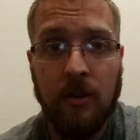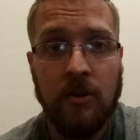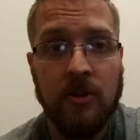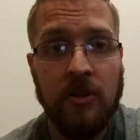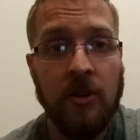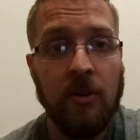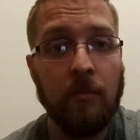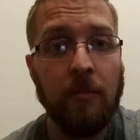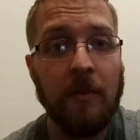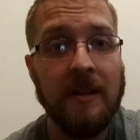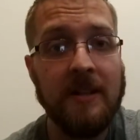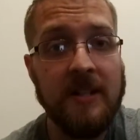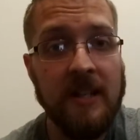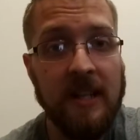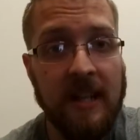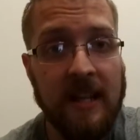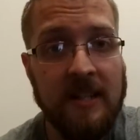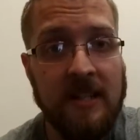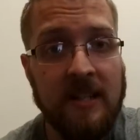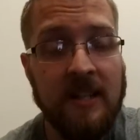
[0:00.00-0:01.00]
Too much
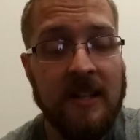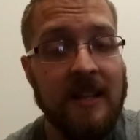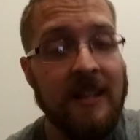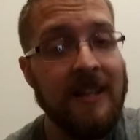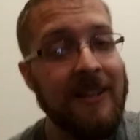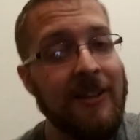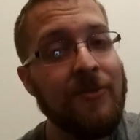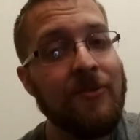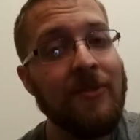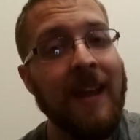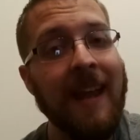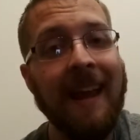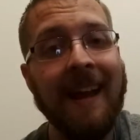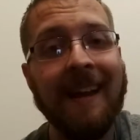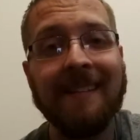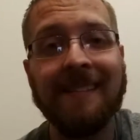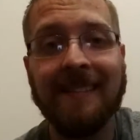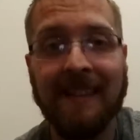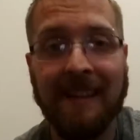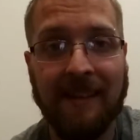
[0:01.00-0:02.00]
heat, you
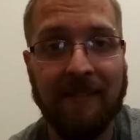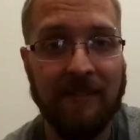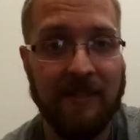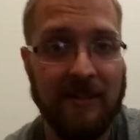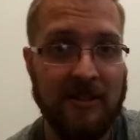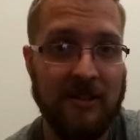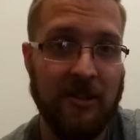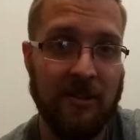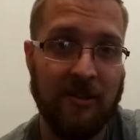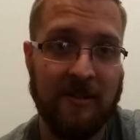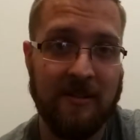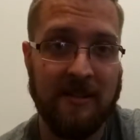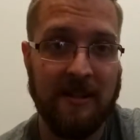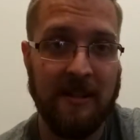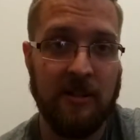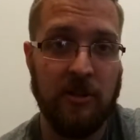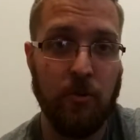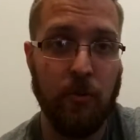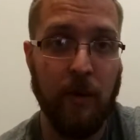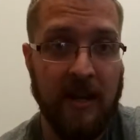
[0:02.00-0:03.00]
can't live in certain
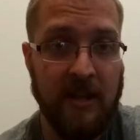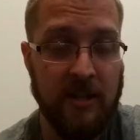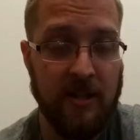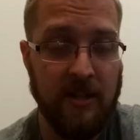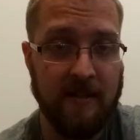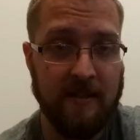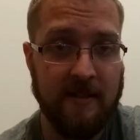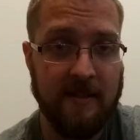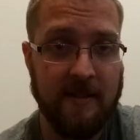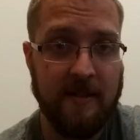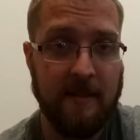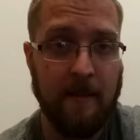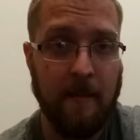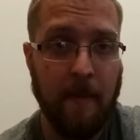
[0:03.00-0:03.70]
situations.